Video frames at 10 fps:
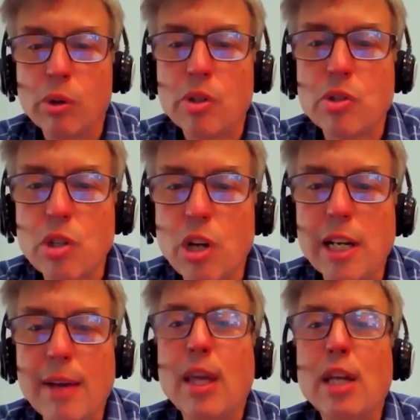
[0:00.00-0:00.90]
oldest
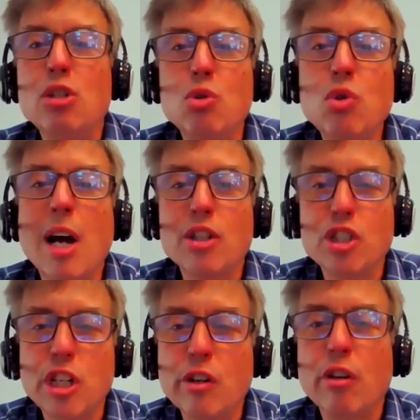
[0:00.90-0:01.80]
son if they do not
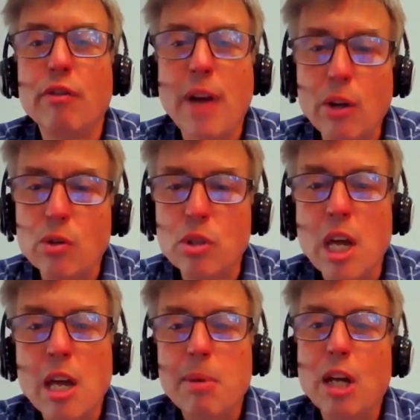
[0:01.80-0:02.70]
share your values,
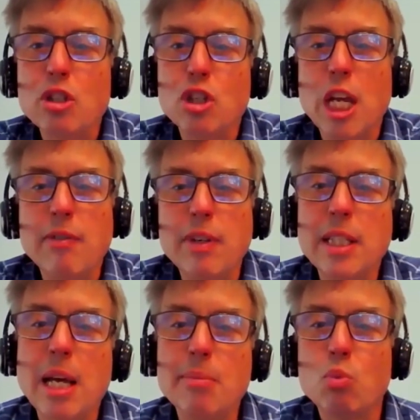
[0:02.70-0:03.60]
because you're giving
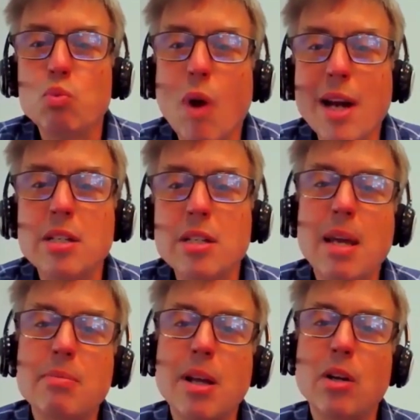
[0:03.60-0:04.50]
them the right to
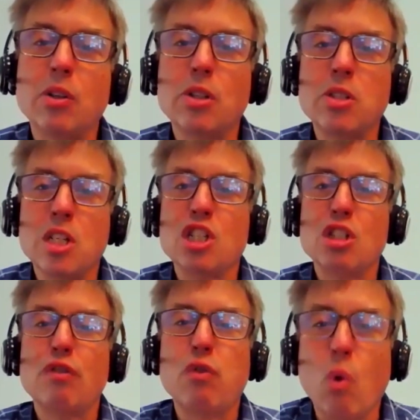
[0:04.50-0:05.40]
make medical
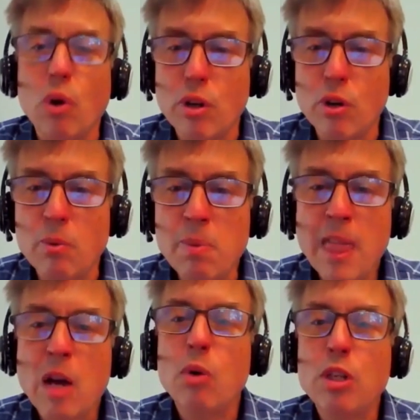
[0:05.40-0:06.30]
decisions for you
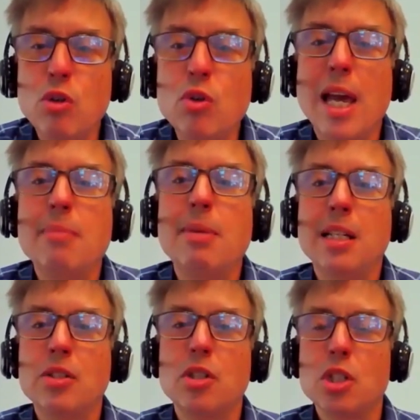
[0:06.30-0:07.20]
when you can't make
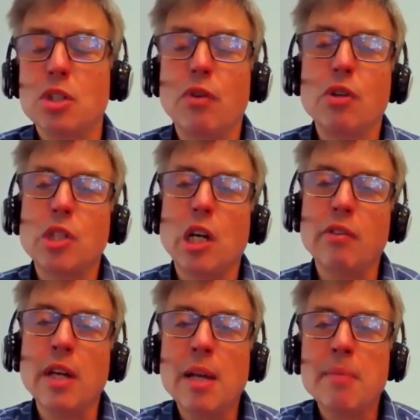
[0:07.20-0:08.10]
decisions for
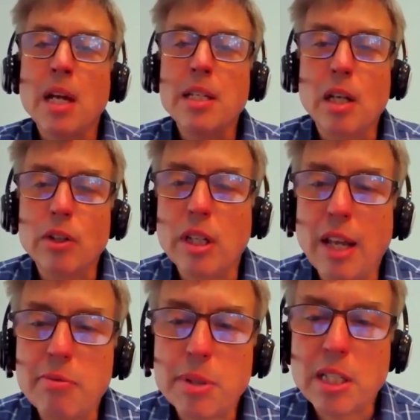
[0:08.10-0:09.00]
yourself. Now, the
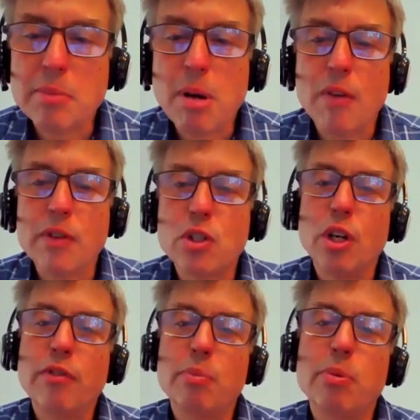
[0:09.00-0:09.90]
life-protecting power of
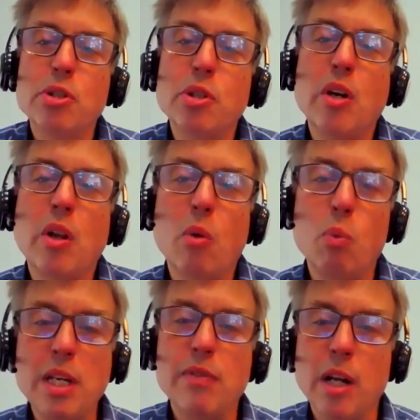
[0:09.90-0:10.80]
attorney for personal care that
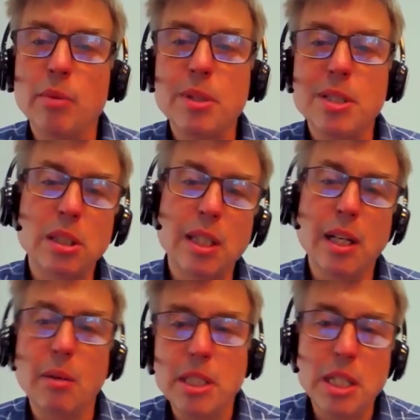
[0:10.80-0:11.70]
we developed is a
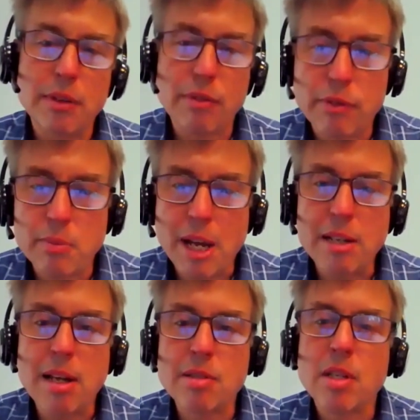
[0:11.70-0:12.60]
little bit different from
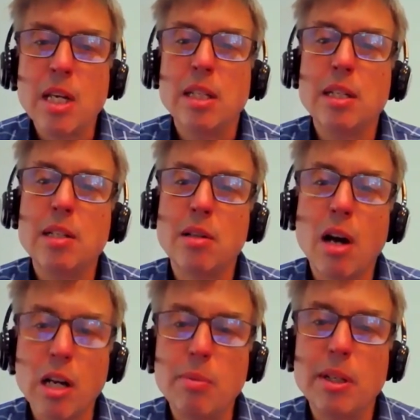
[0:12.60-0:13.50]
that. Yes, the
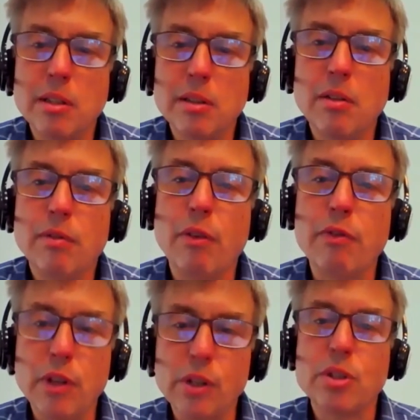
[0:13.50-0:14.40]
document
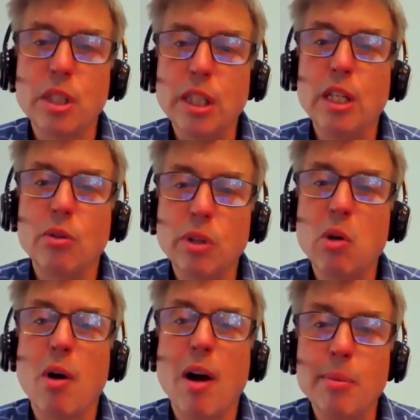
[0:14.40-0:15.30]
fulfills the legal
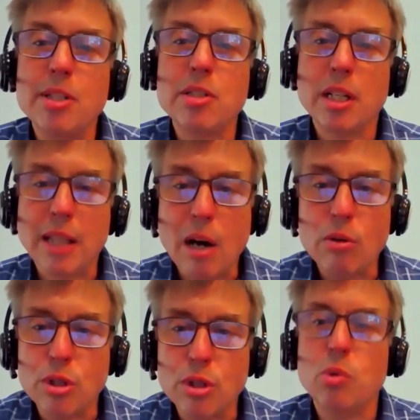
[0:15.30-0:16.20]
requirements. It allows you